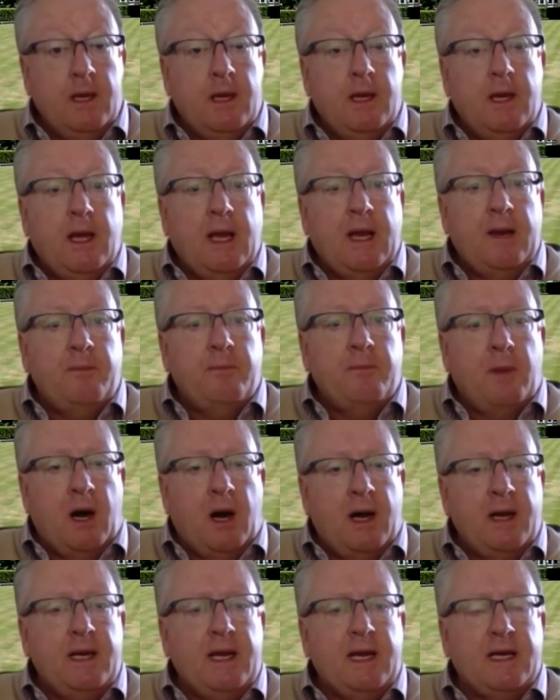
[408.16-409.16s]
In
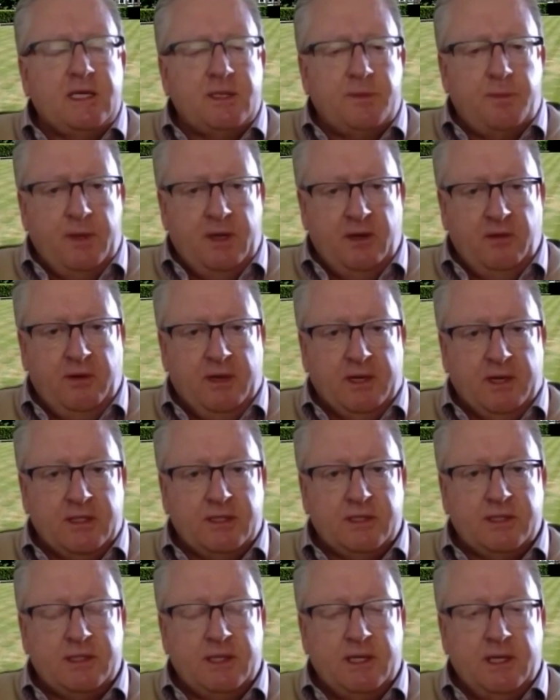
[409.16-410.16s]
my
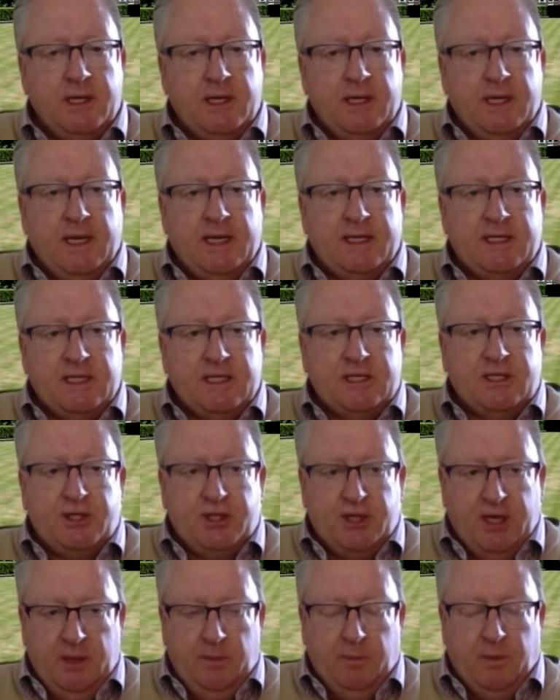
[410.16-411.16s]
experience, it is
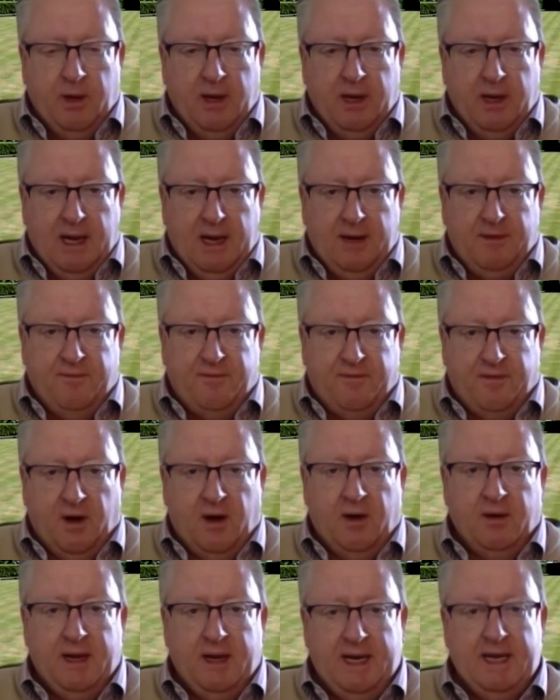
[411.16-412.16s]
cheaper and
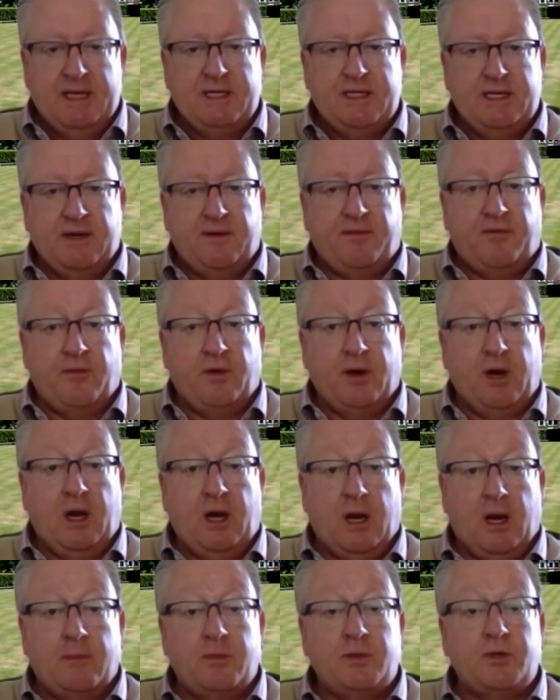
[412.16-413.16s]
far easier for a
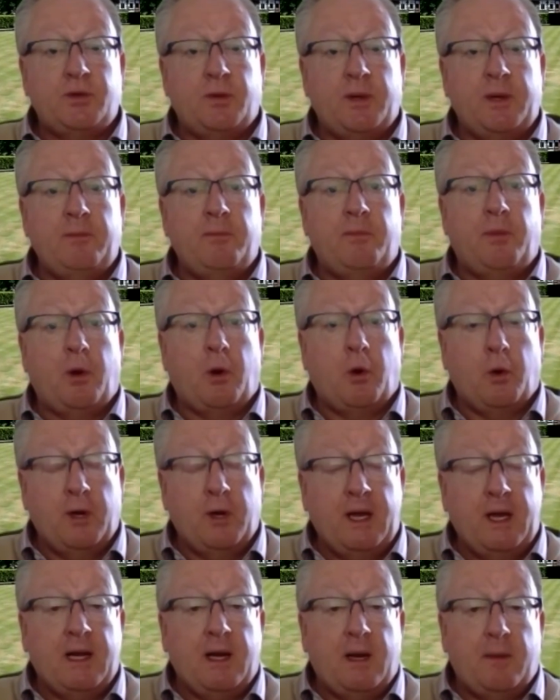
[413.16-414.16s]
club to
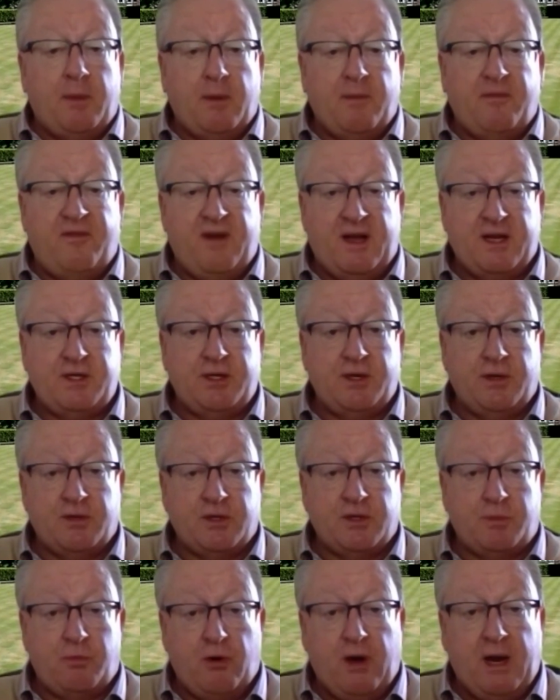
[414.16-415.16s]
employ a professional
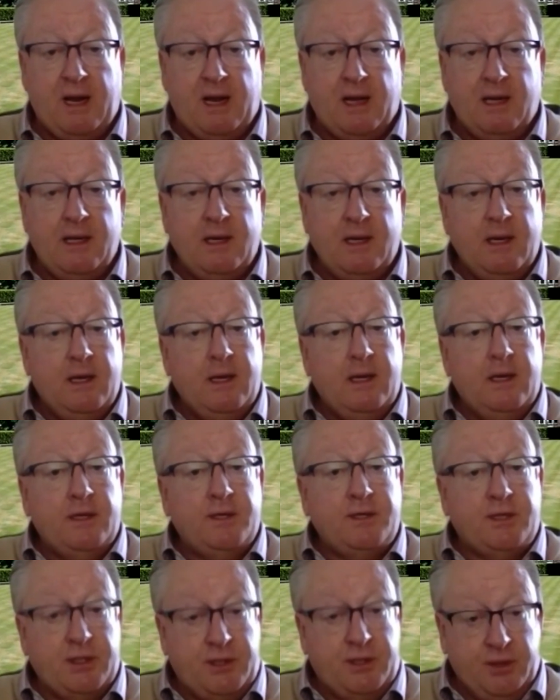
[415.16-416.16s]
sprayer
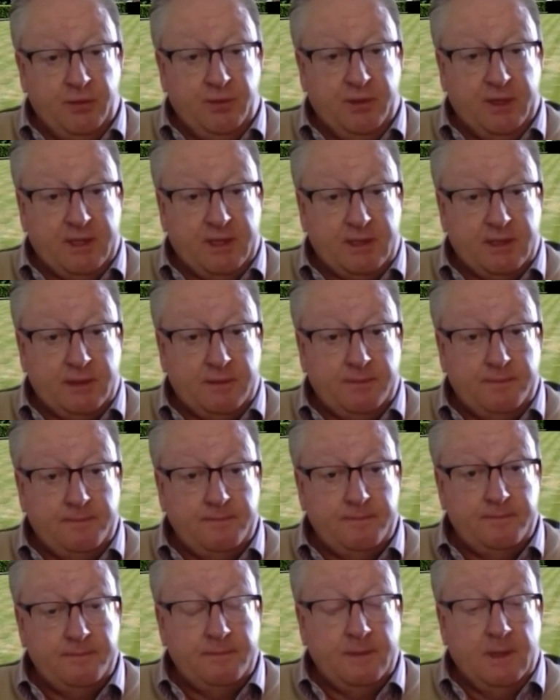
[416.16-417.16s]
to do this.
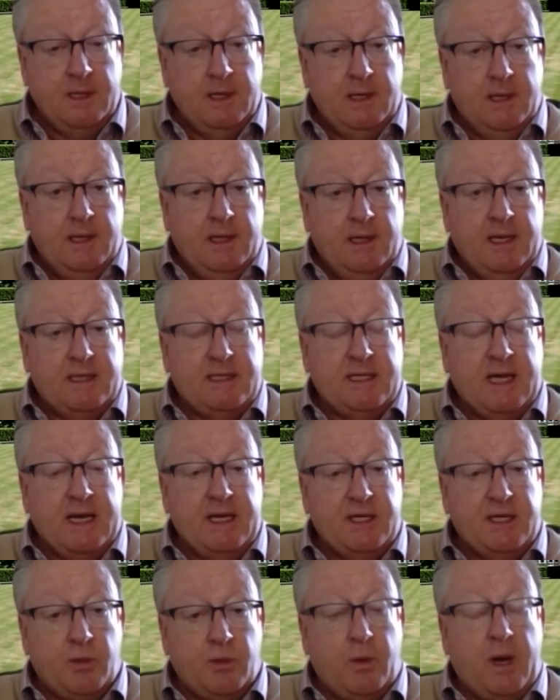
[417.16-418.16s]
It
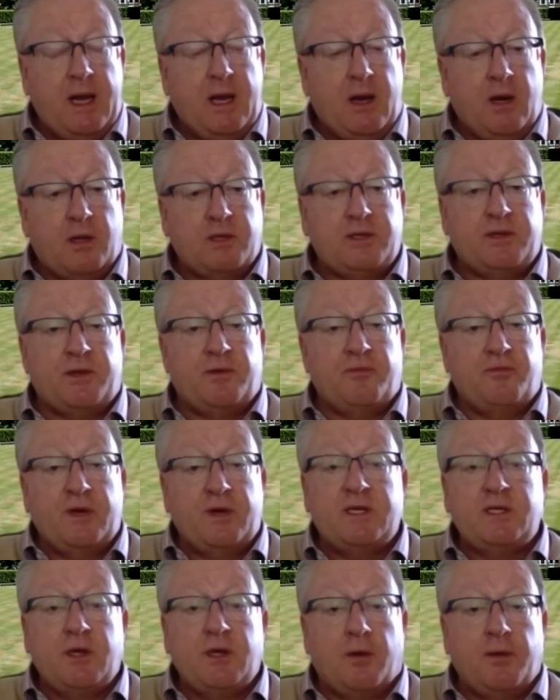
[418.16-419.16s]
takes away a lot of the
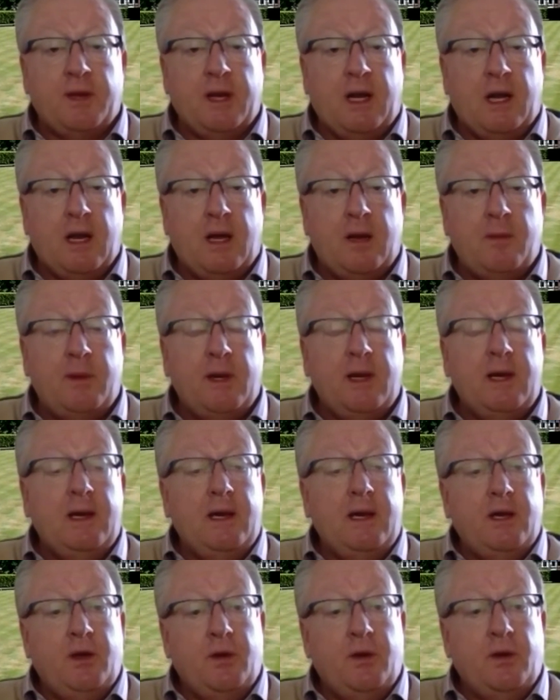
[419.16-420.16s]
risk on the club.
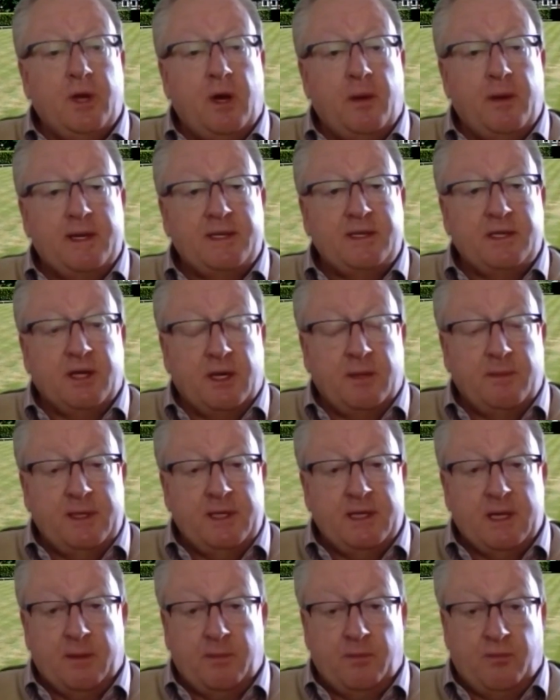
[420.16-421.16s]
You know it's going to be
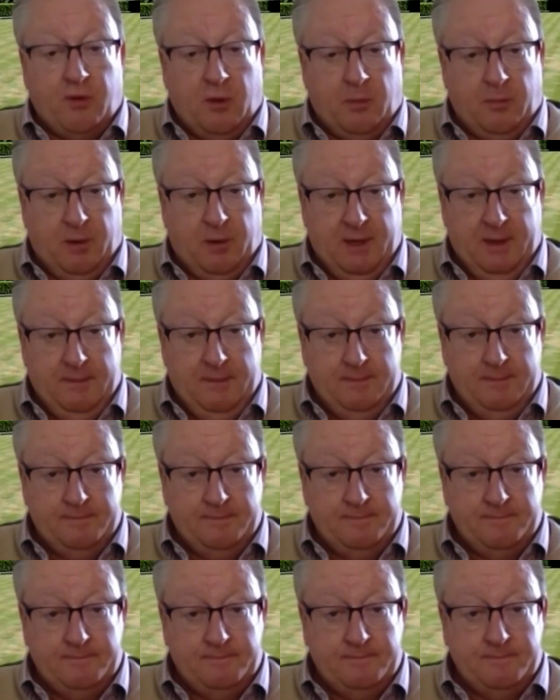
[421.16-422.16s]
done properly.
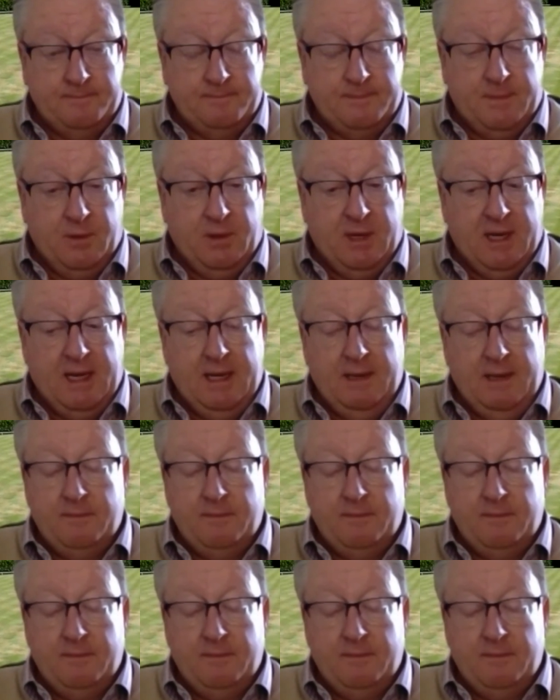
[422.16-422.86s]
Okay.